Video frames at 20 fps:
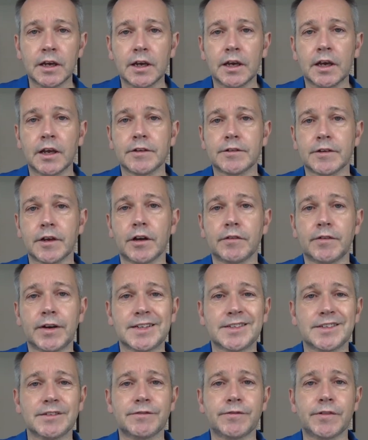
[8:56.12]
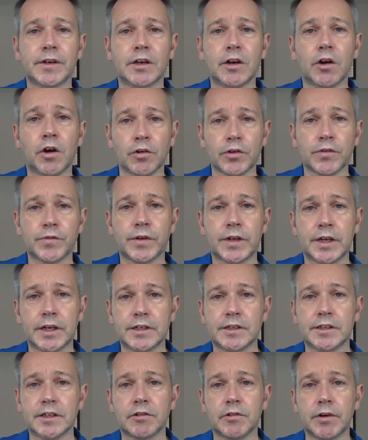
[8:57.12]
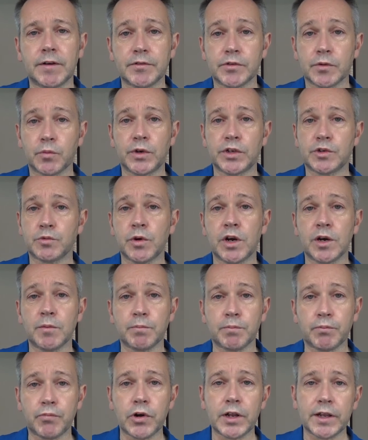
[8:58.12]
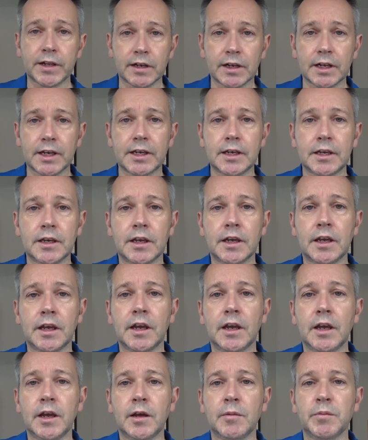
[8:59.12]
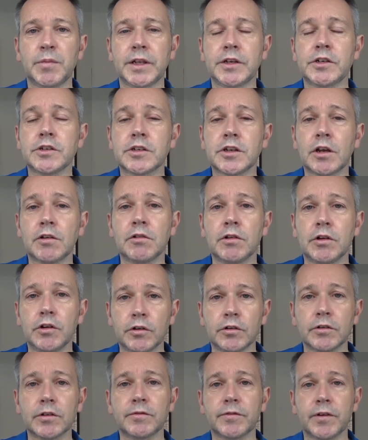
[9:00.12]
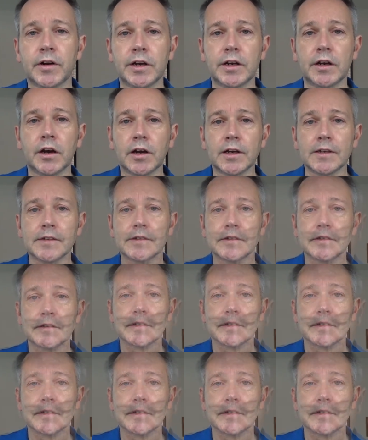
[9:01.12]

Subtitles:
So I've had to fit Oxford heated grips, which work brilliantly, but they just don't look very nice.